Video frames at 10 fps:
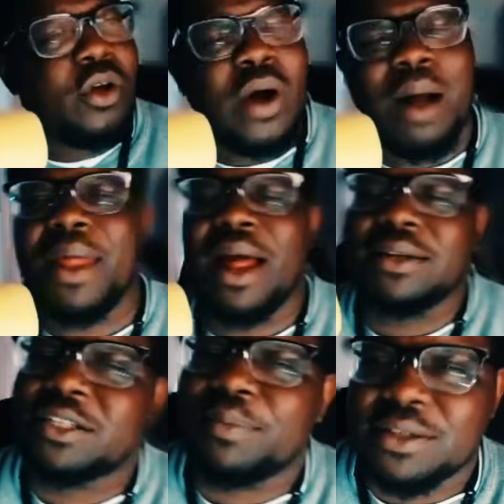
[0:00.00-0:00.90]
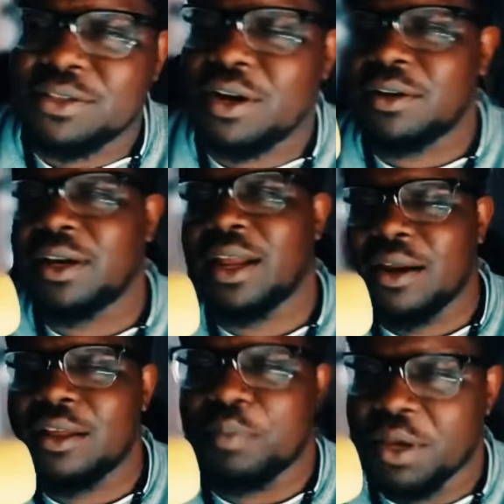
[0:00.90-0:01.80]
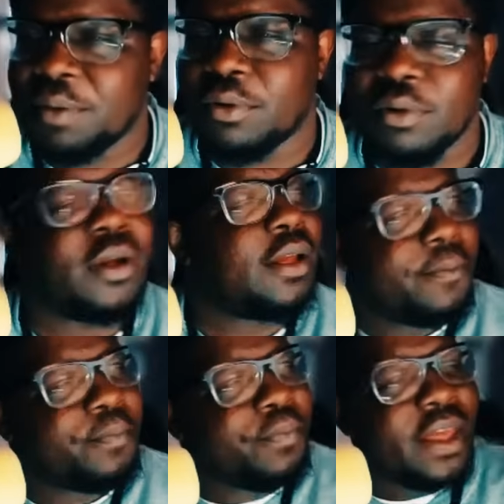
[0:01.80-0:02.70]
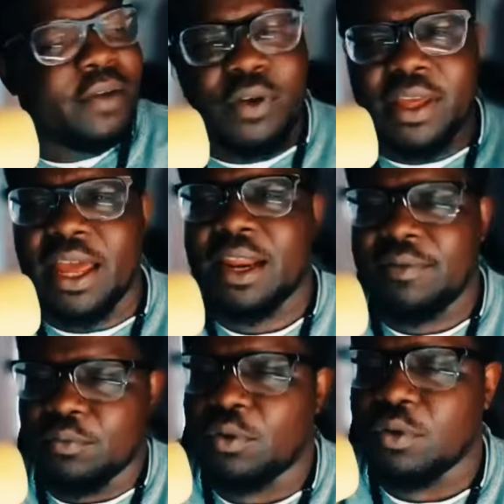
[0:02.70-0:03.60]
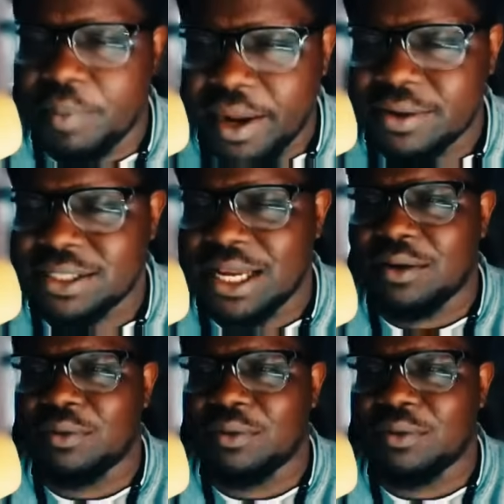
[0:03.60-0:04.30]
I'm not just about to start looking at other people if we can't even rule the parents out.